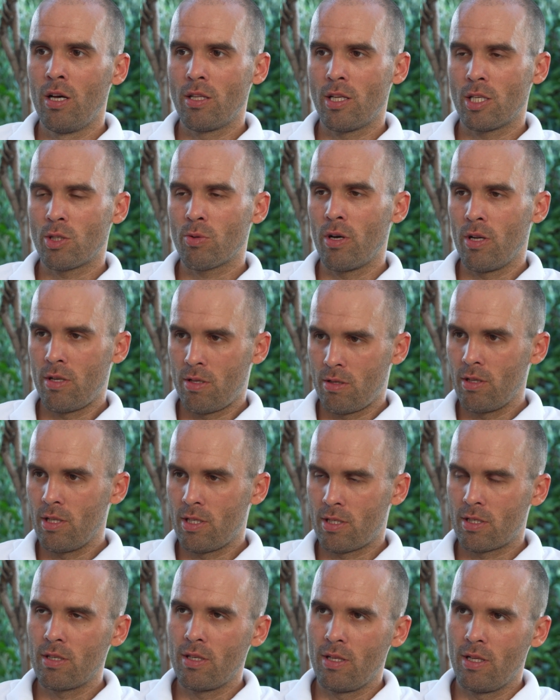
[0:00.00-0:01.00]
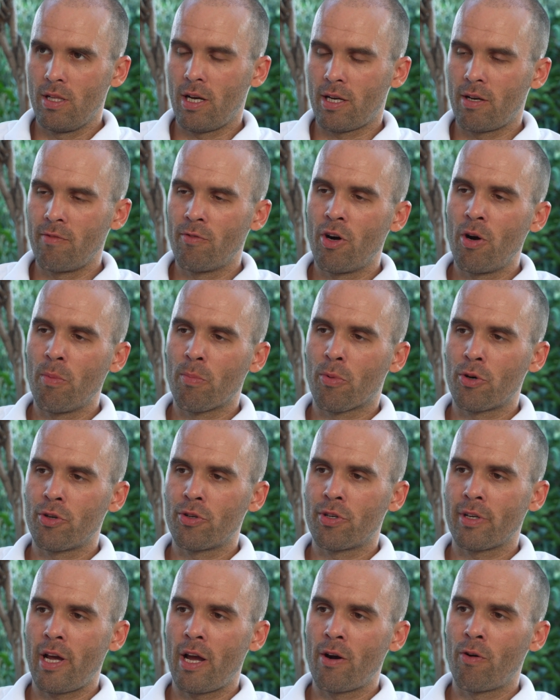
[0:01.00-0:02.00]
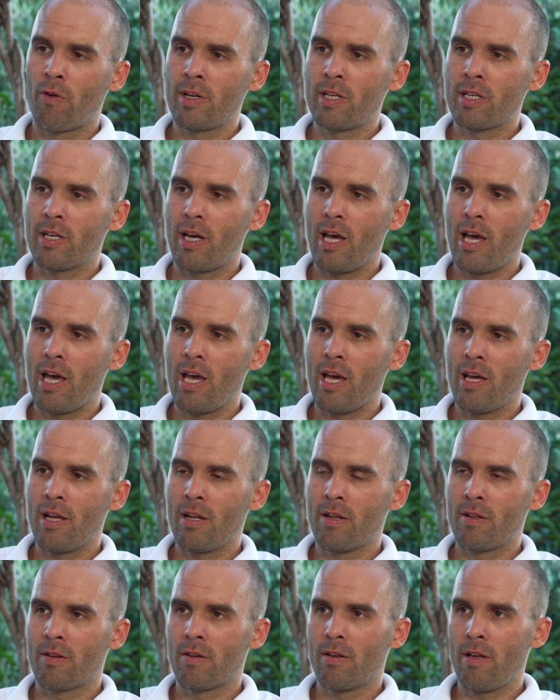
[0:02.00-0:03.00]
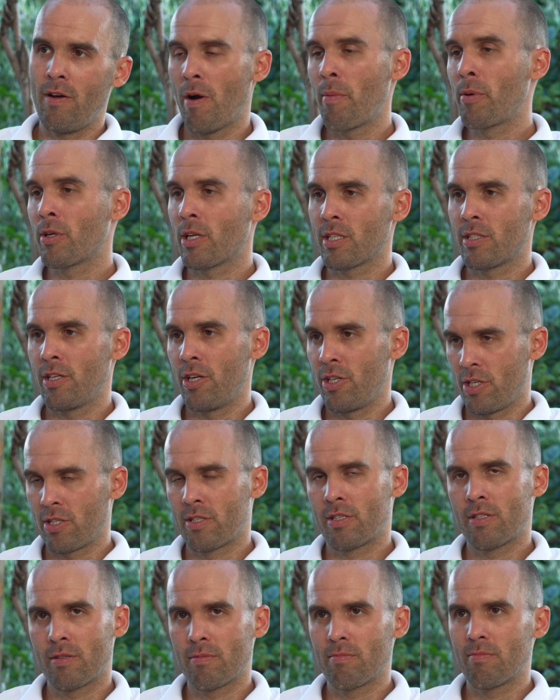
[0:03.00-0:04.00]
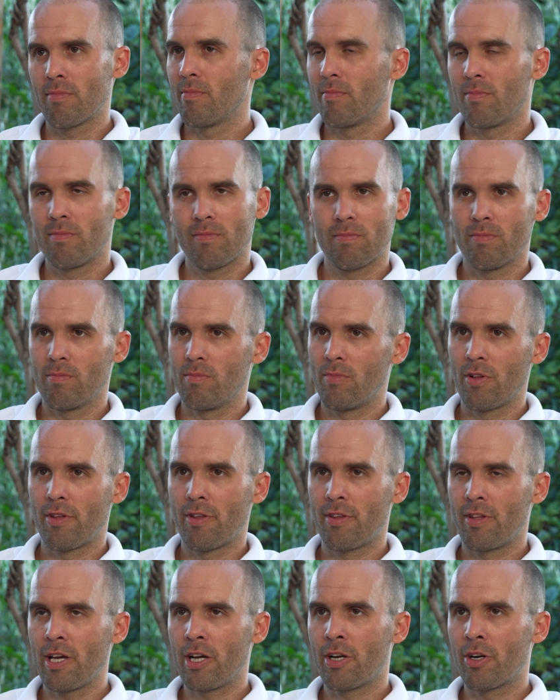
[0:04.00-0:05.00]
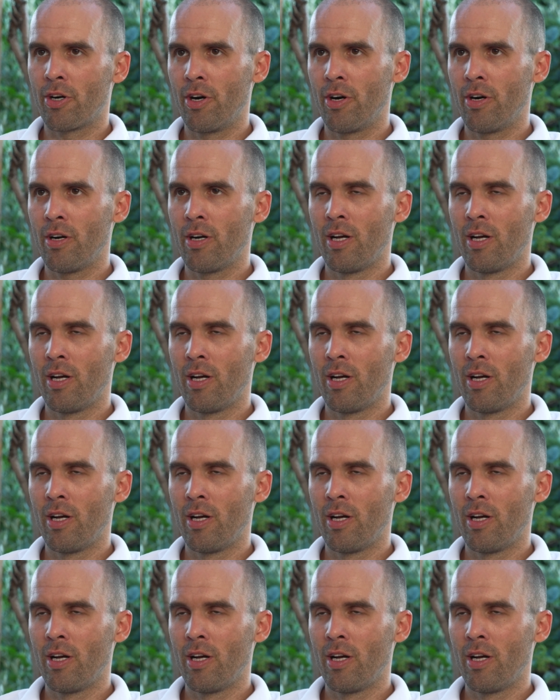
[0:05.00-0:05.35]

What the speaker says: That's why it's like very important to care of it. And fiberglass, they're just thicker.